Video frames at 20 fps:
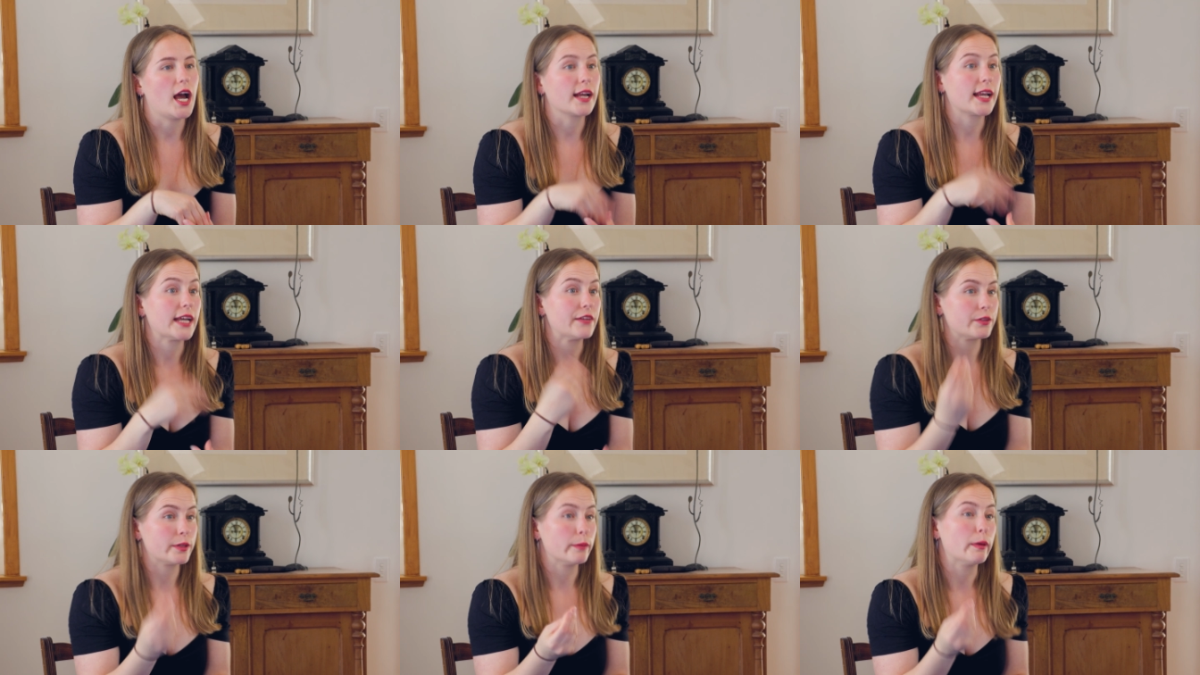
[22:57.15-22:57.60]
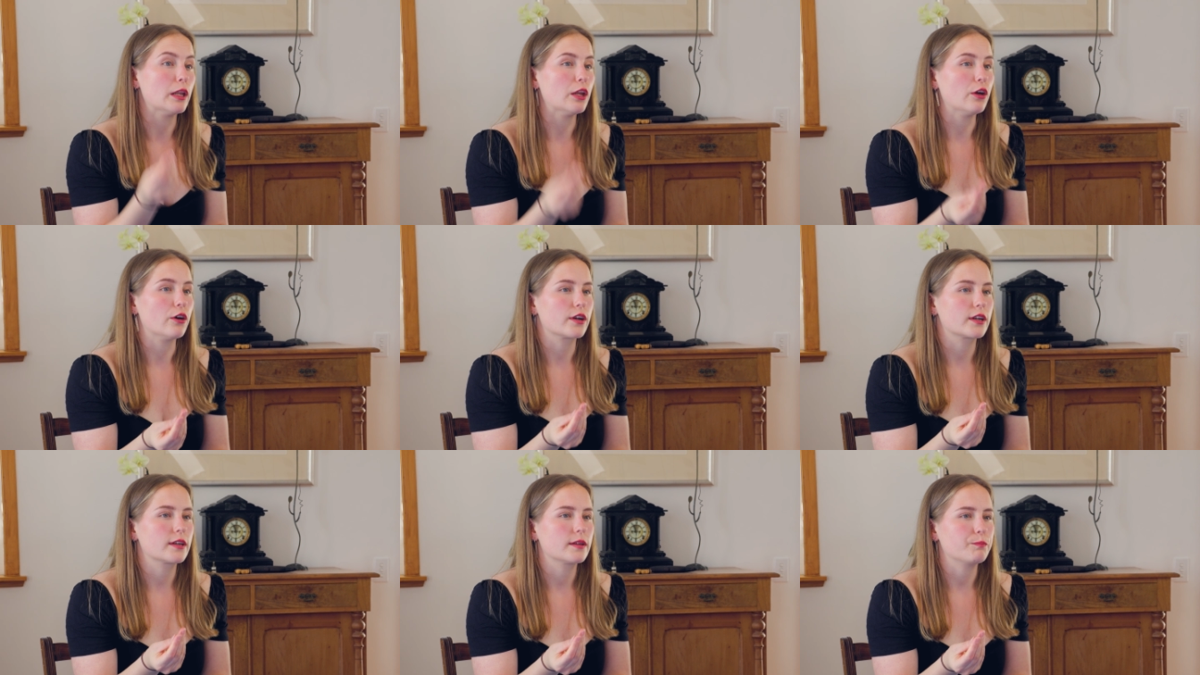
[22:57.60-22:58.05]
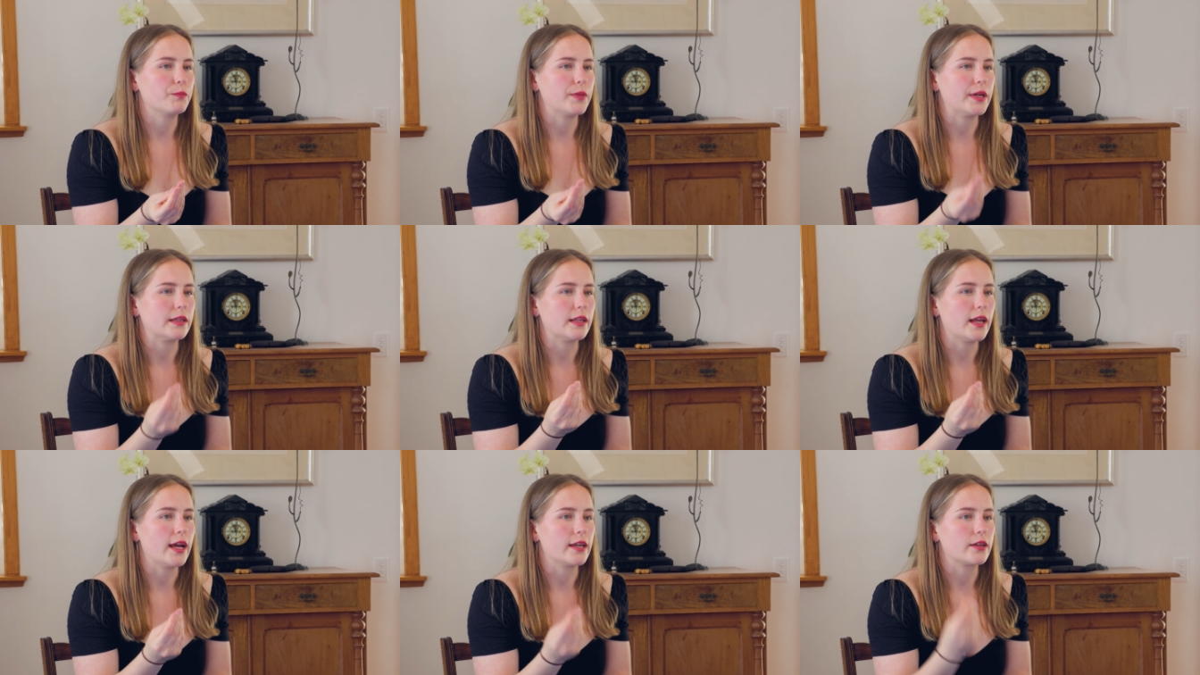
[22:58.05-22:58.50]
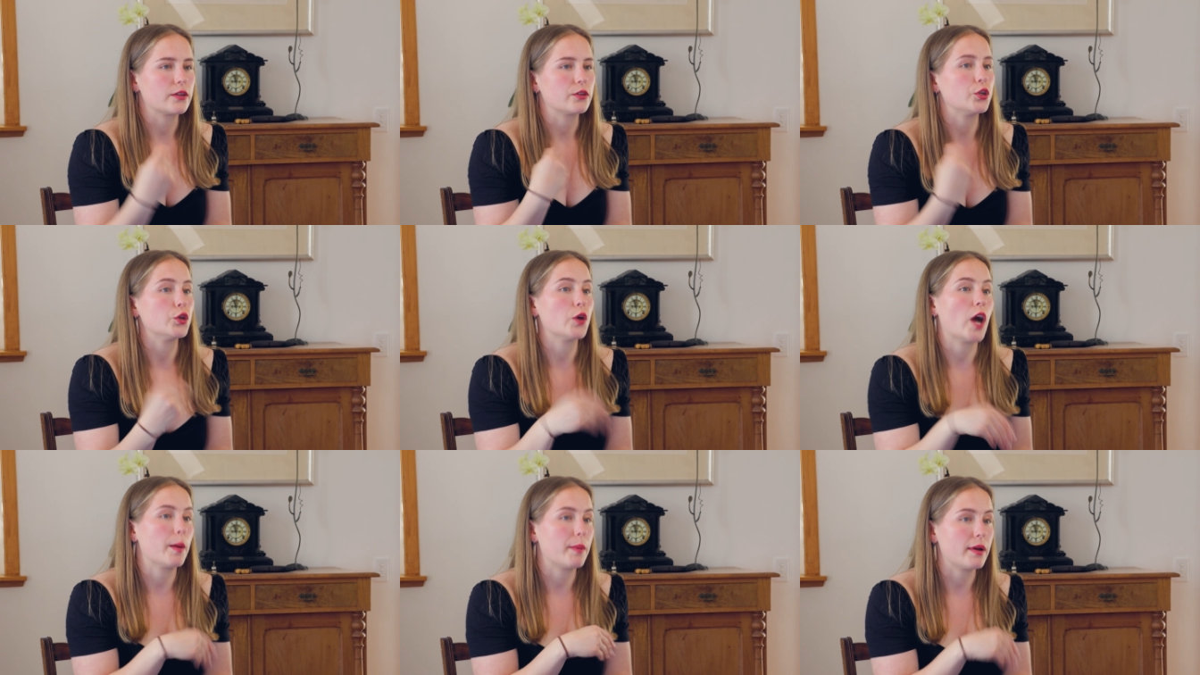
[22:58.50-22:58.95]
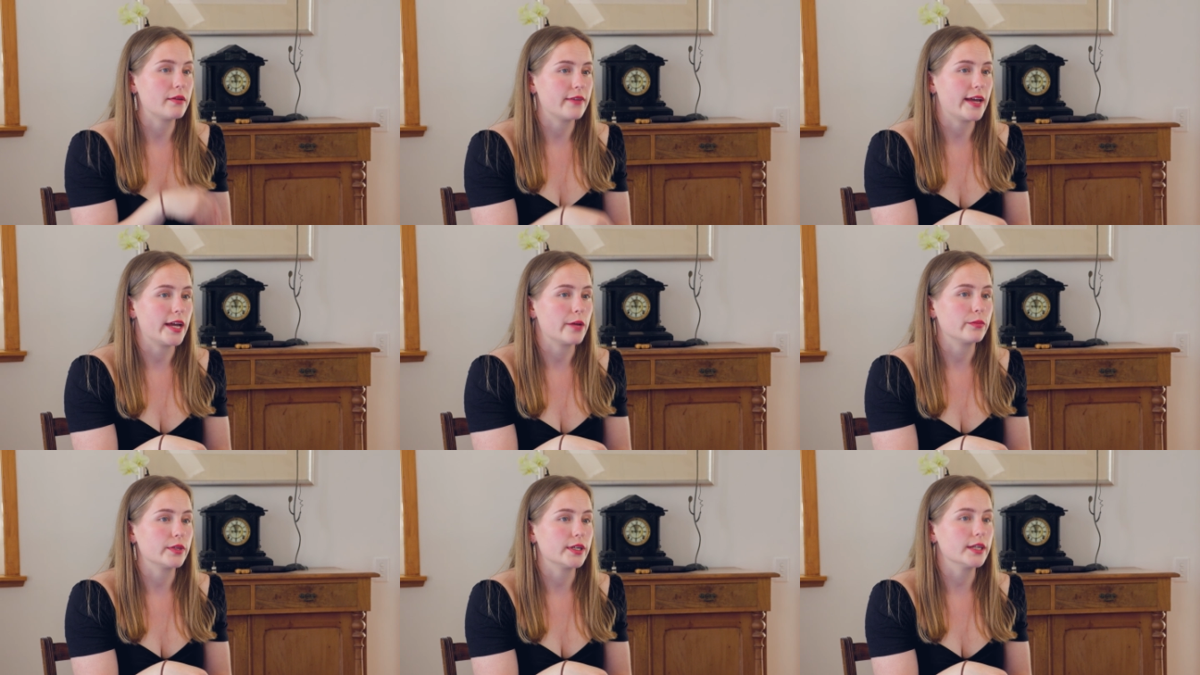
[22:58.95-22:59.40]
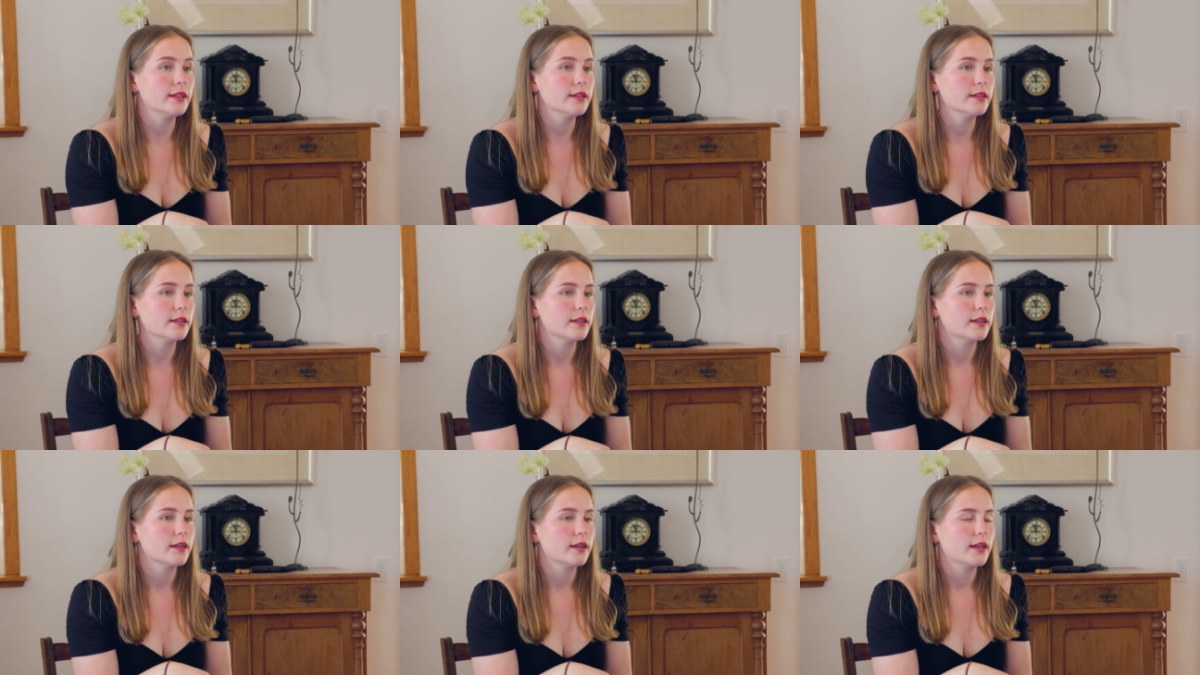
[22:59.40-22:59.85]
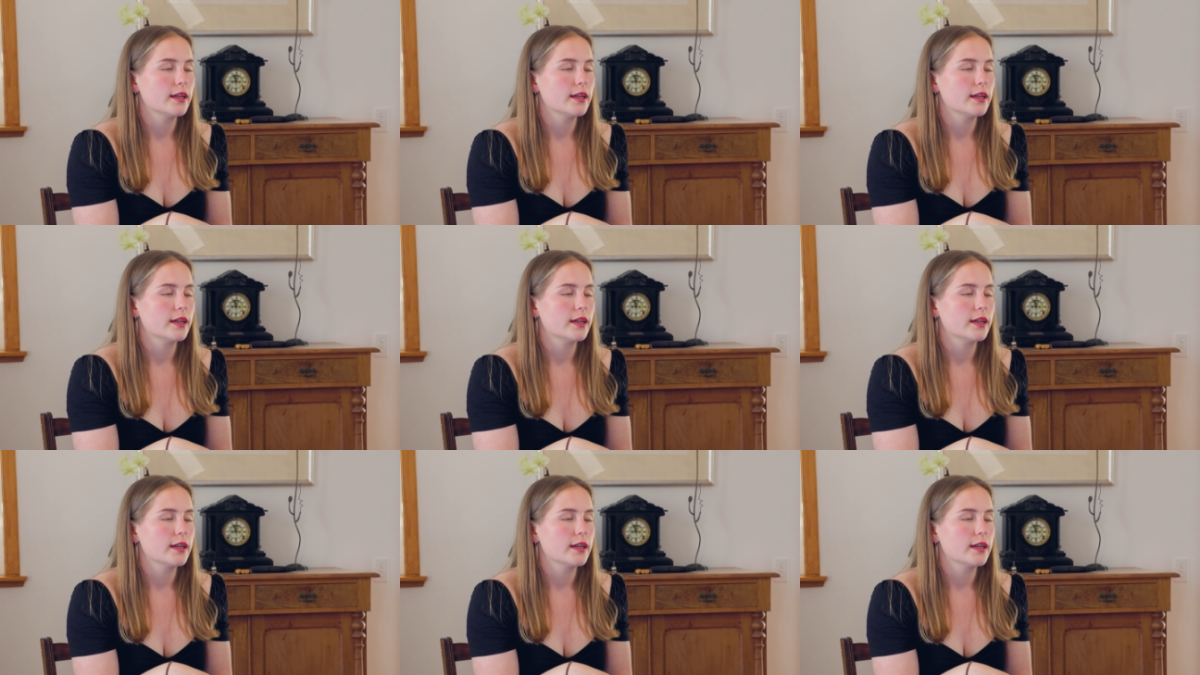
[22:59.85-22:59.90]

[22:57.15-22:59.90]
I giving them a look being like you are my family